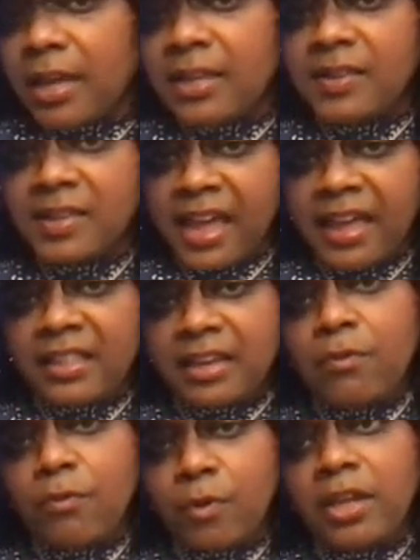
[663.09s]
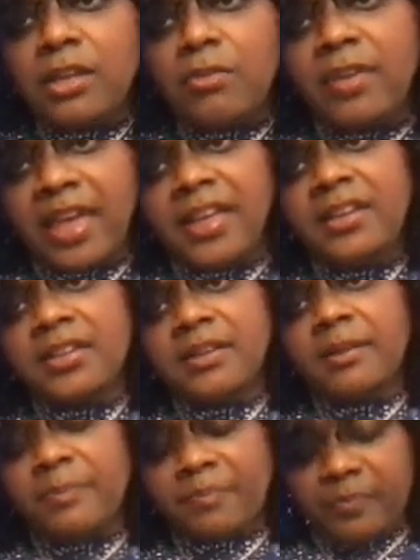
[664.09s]
exactly what you get
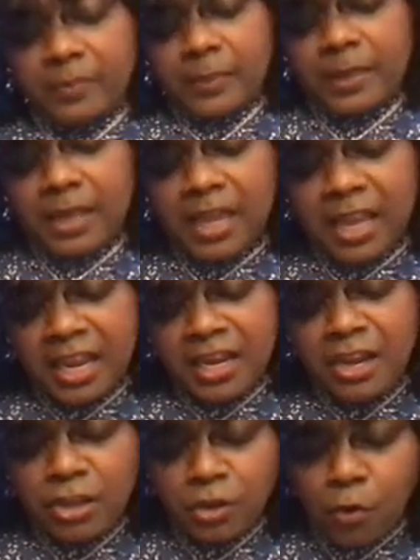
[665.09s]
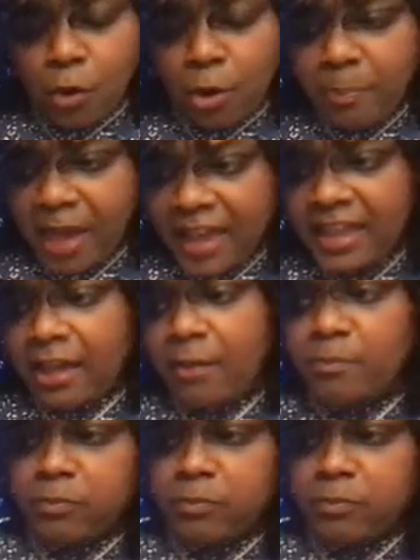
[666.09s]
in your packet.